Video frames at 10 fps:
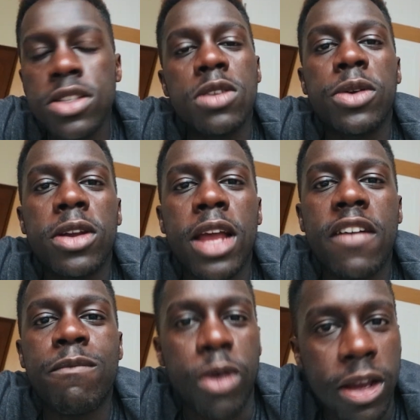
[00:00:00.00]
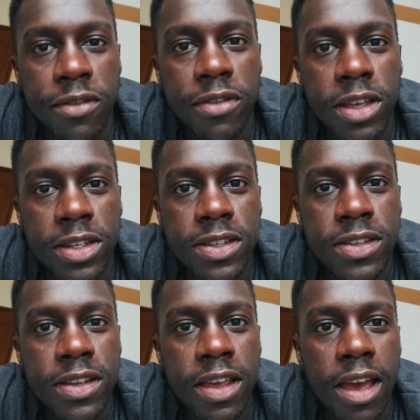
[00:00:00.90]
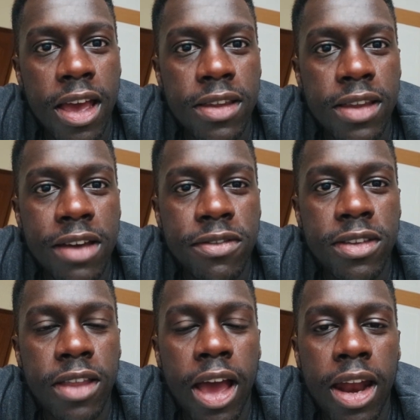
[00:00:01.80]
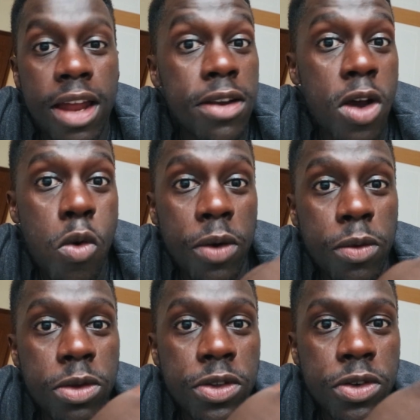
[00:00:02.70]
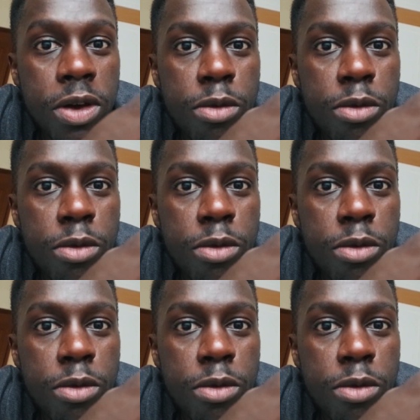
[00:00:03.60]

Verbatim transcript: So we're gonna have breakfast, and after that, I don't know what we will do.